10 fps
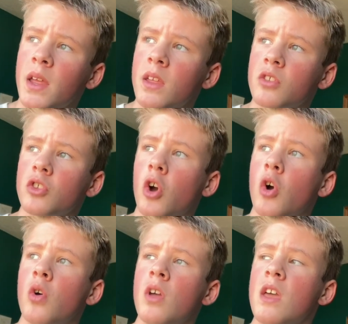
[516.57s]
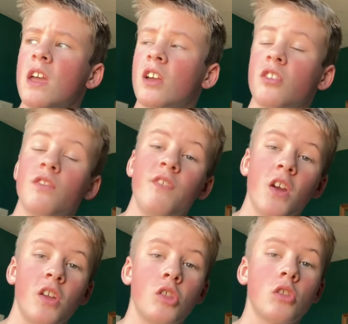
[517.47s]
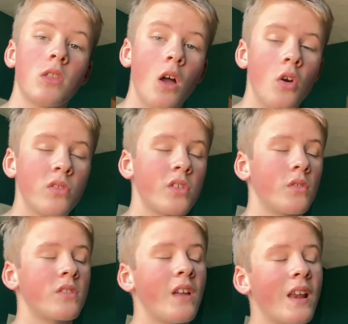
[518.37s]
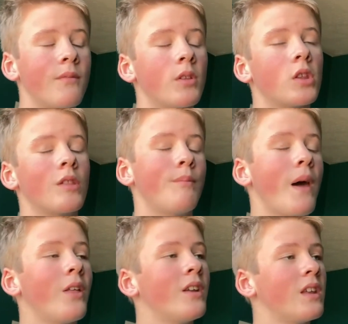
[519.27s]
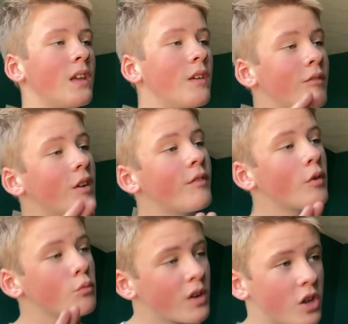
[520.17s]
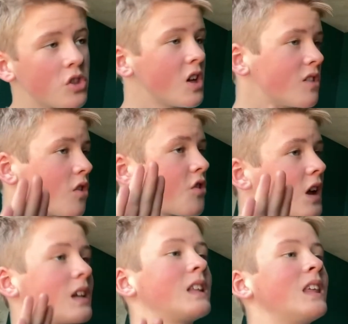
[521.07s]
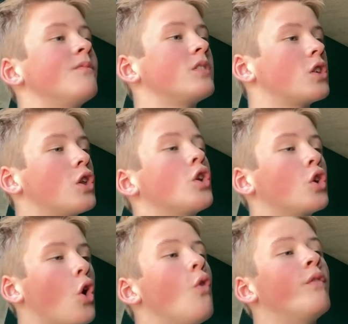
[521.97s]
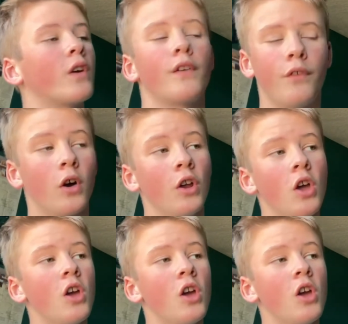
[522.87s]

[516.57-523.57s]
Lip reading: so because it's very slow, so it's not even the pellet, even if it ricochets, it's not even gonna go very far.